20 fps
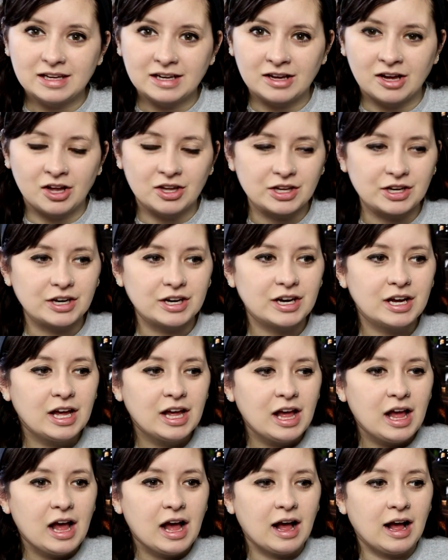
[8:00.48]
in color.
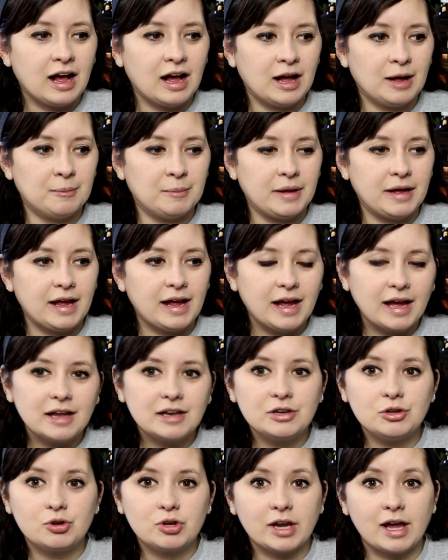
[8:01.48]

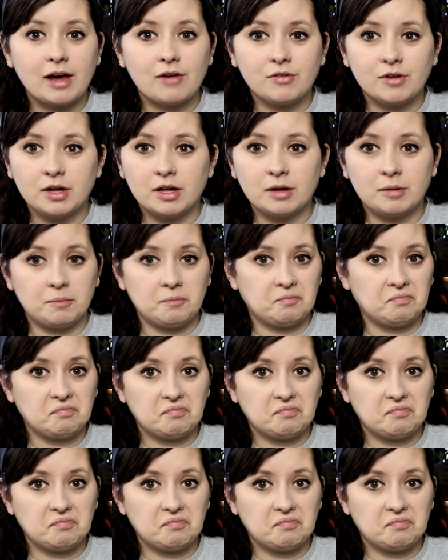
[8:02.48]
And you could have a